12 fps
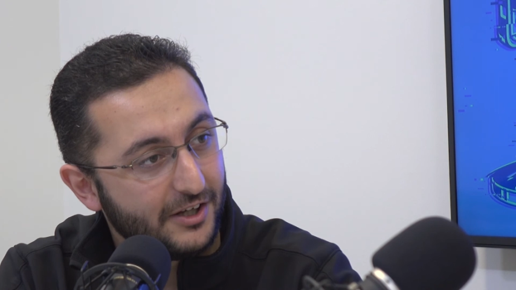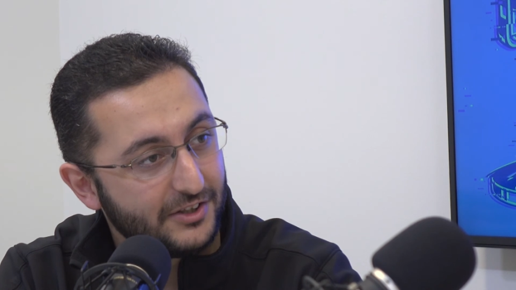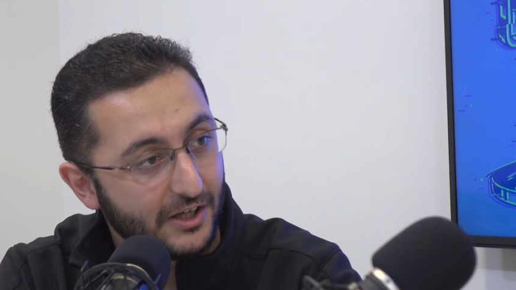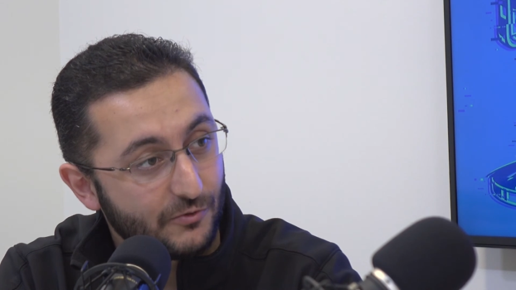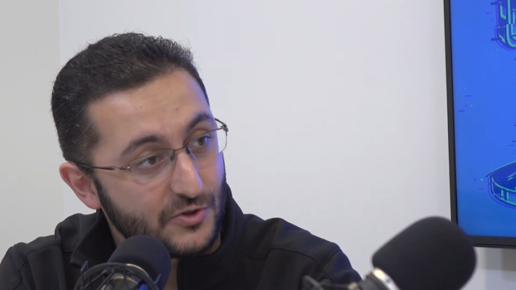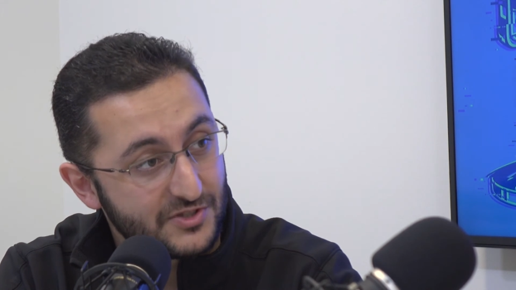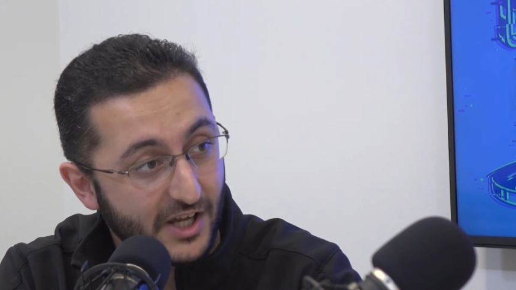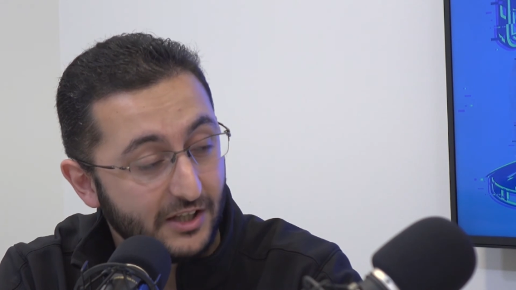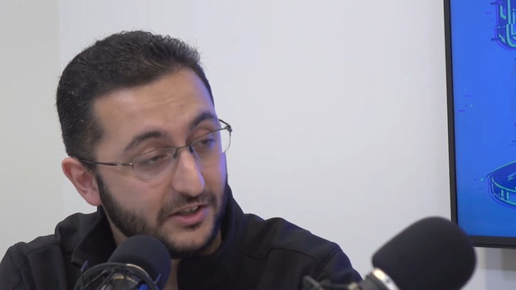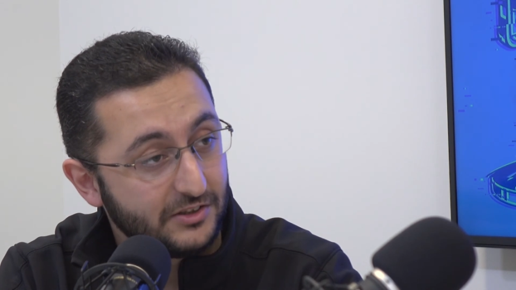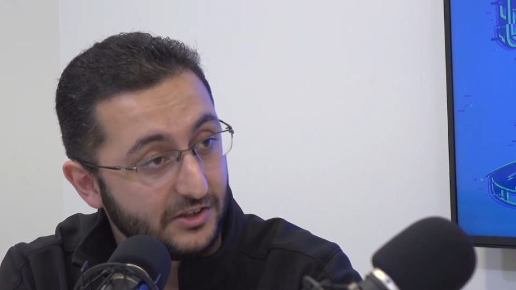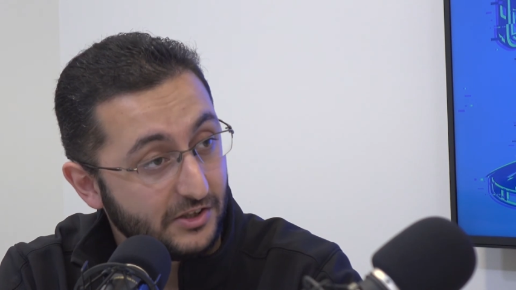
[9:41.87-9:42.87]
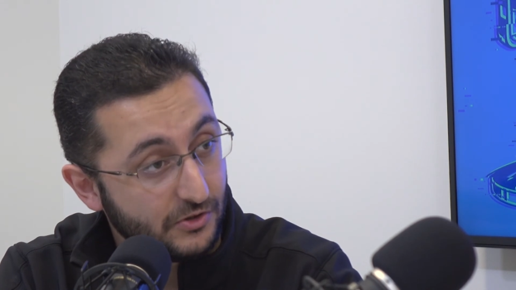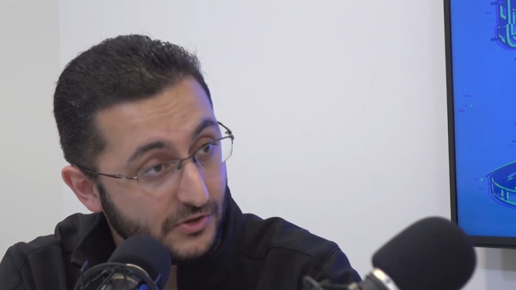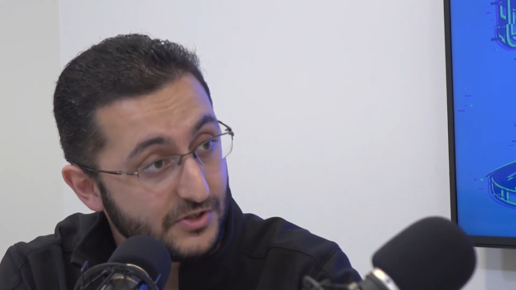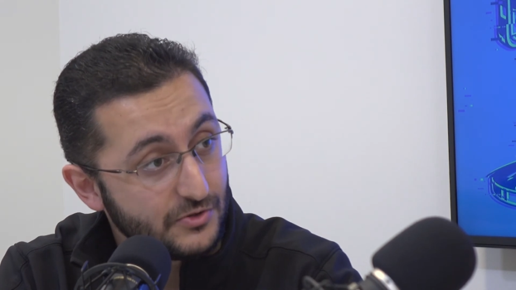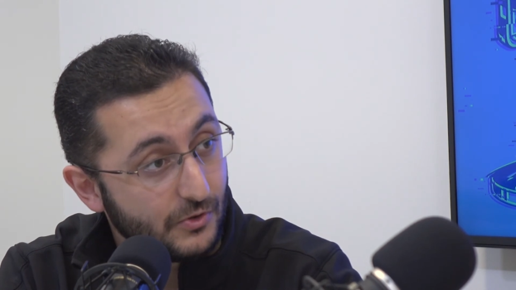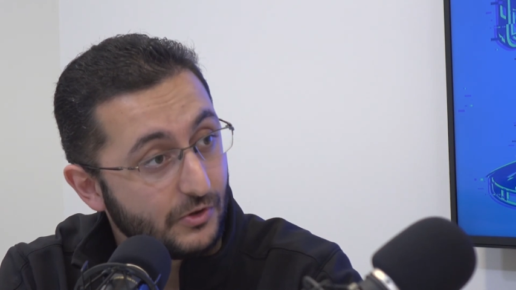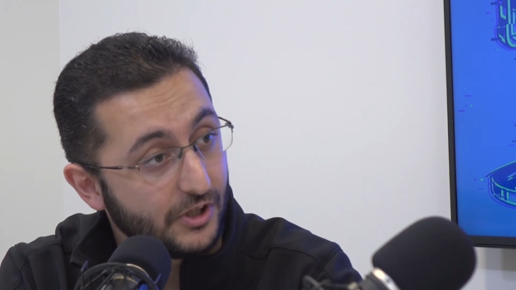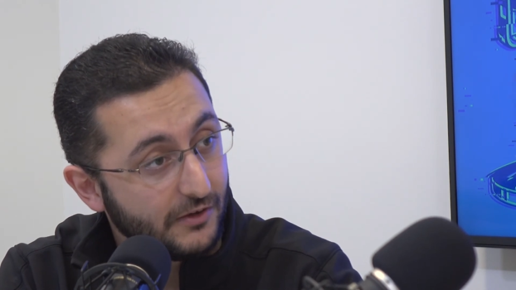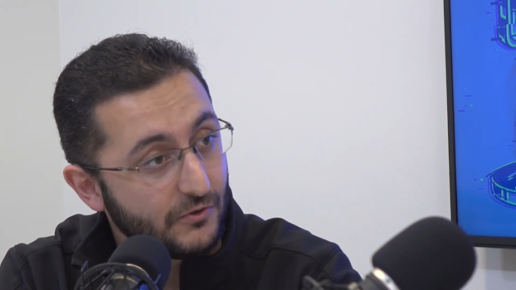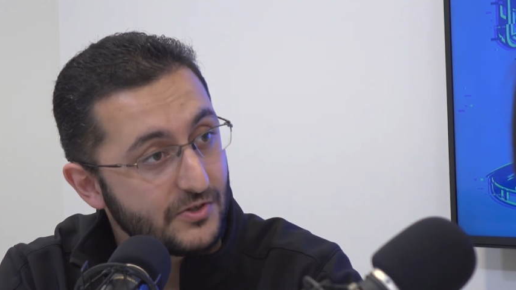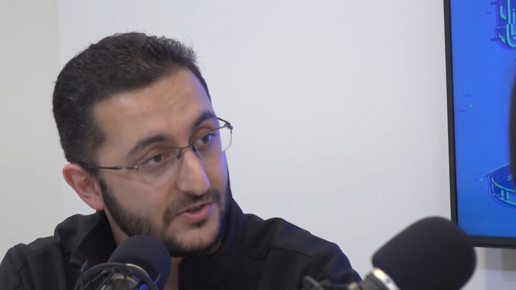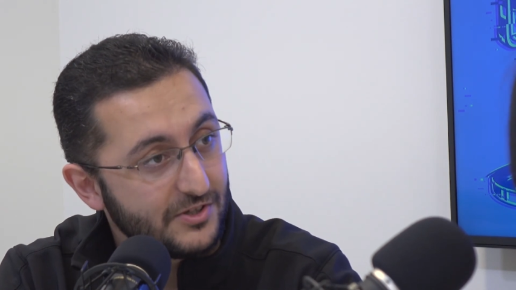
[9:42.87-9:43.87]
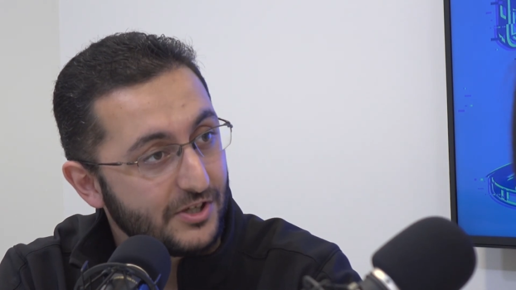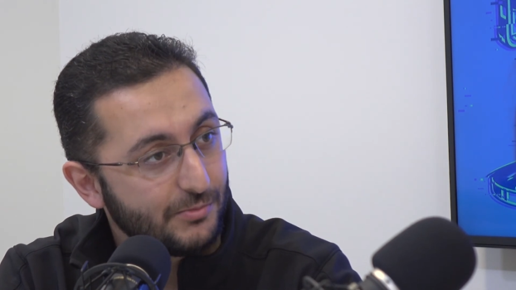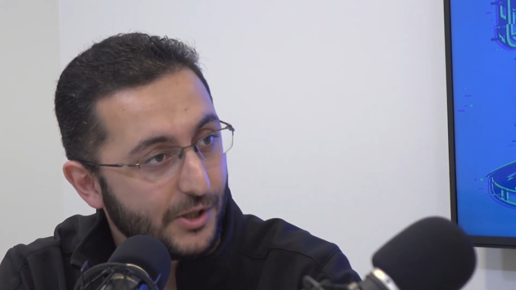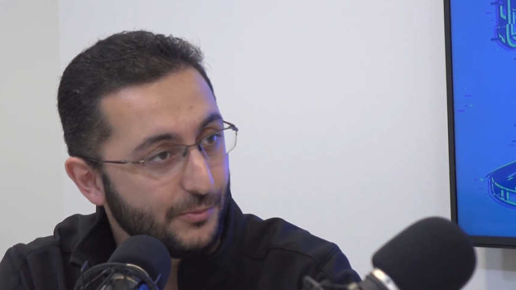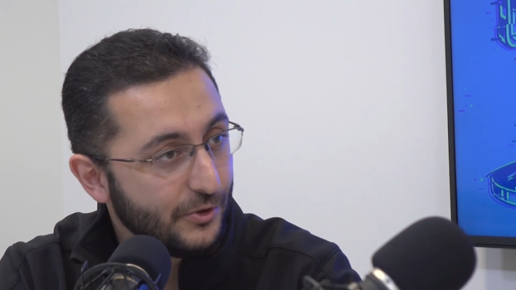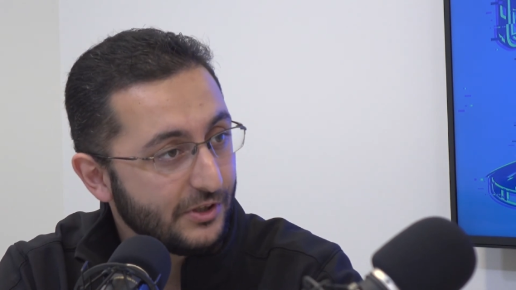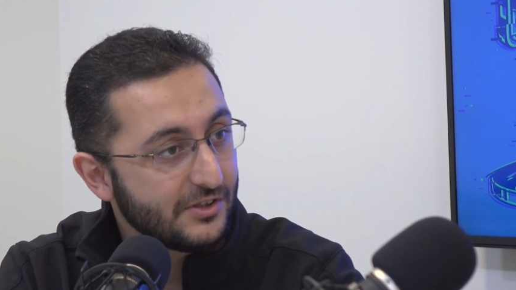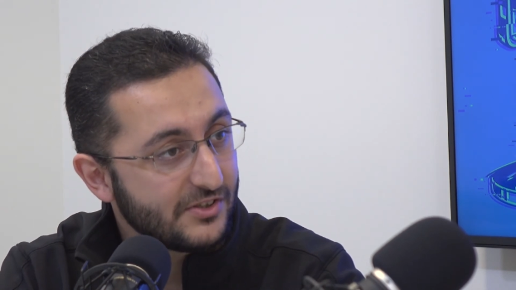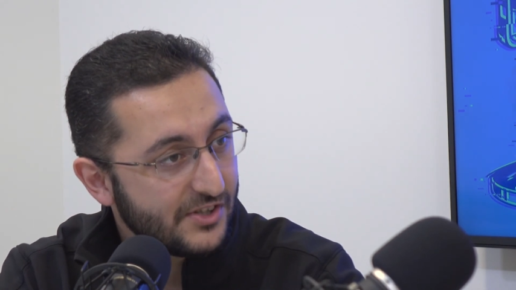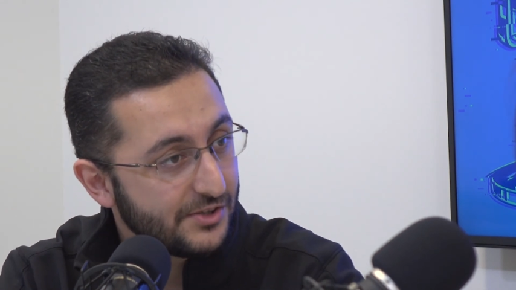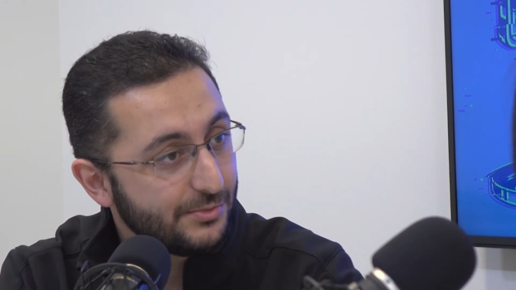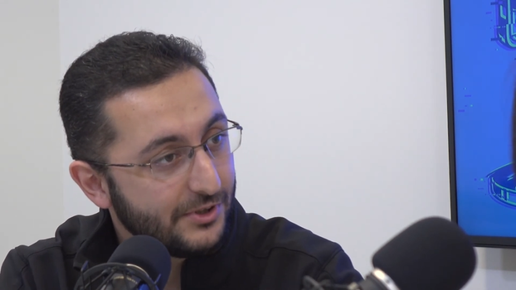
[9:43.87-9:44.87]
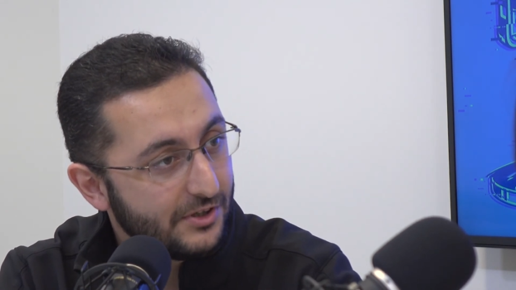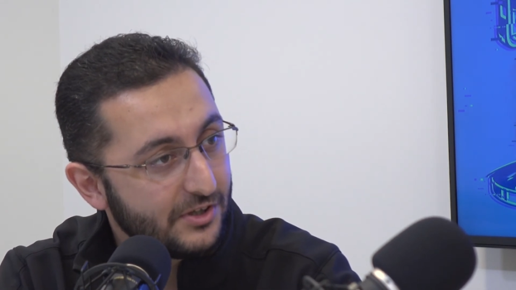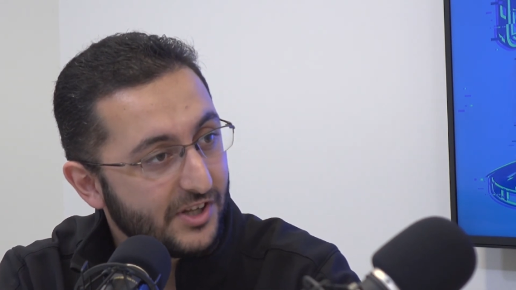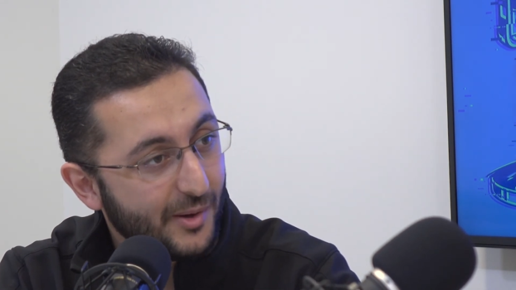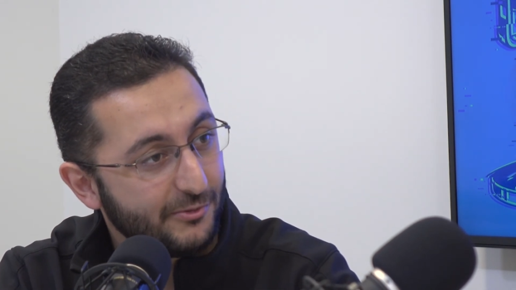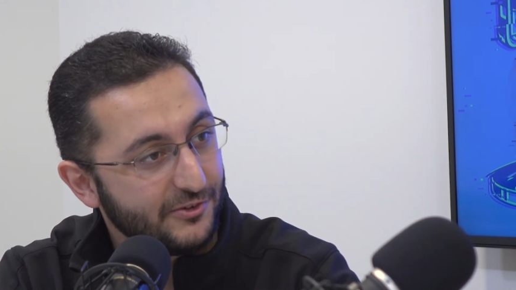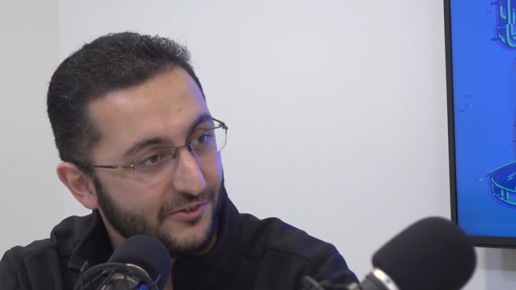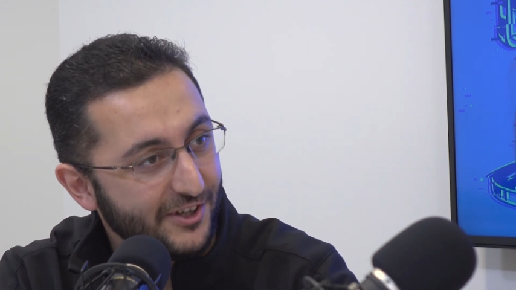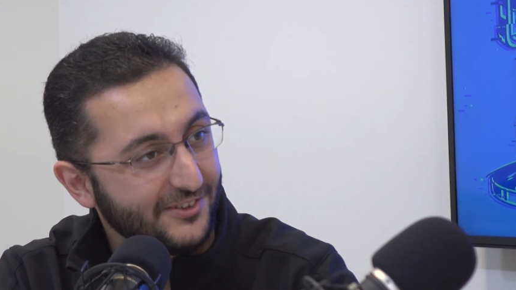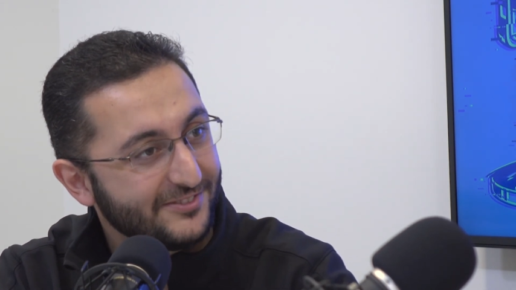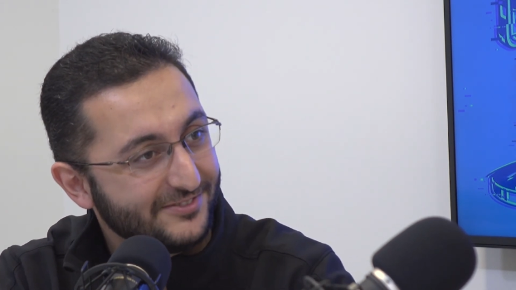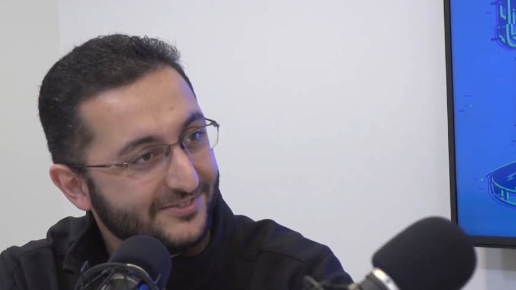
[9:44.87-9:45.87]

diverse talent and increase your diversity by putting an assessment at the top of the funnel.